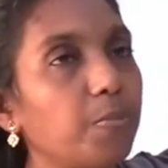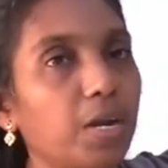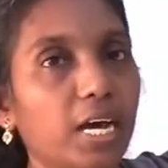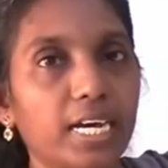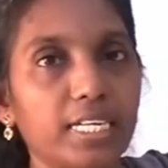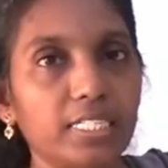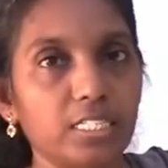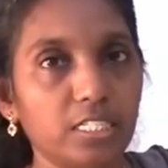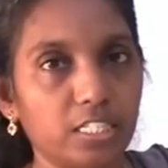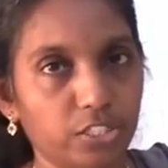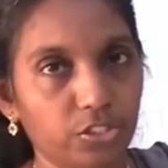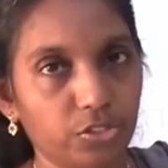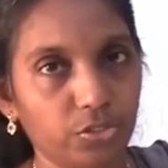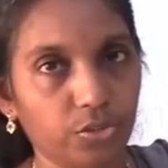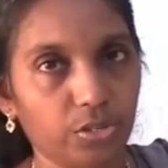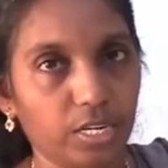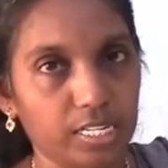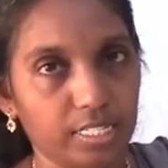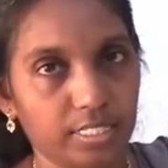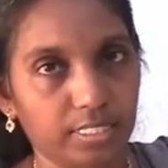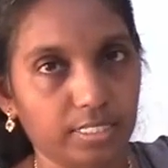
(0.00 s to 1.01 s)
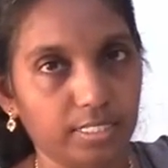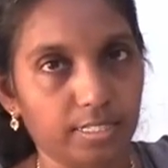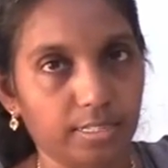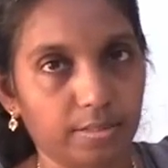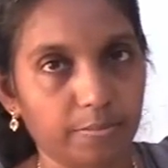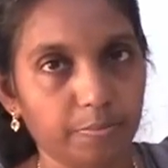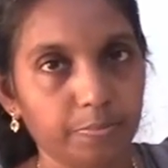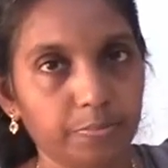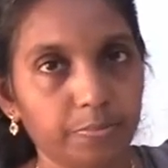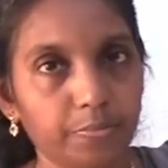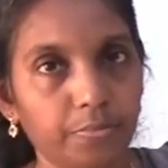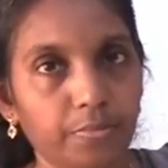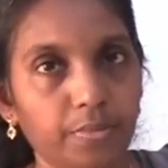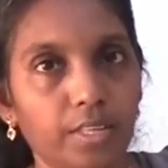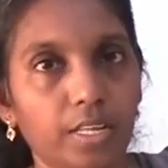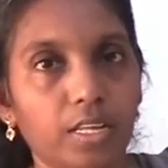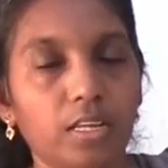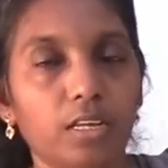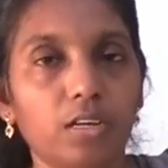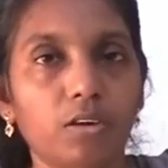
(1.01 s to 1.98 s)
plant tissue culture.
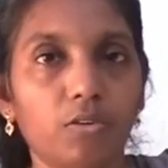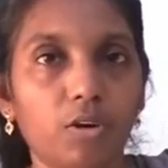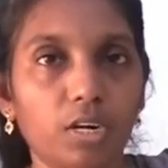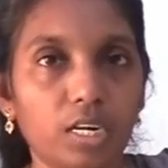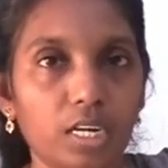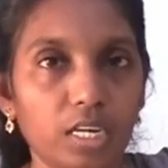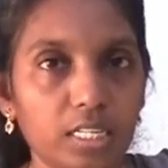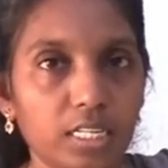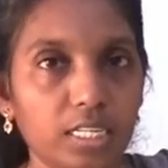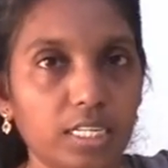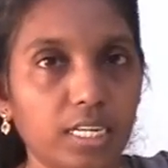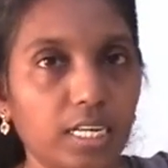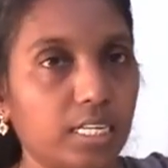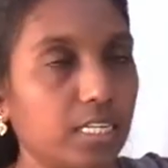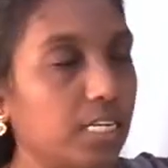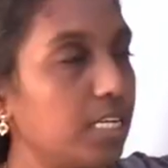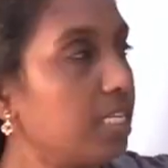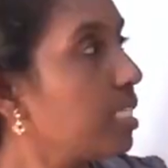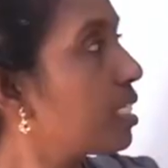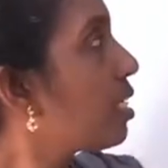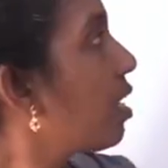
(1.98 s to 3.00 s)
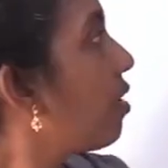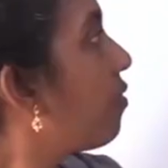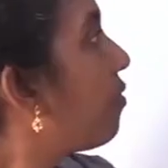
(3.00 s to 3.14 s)
What are the techniques?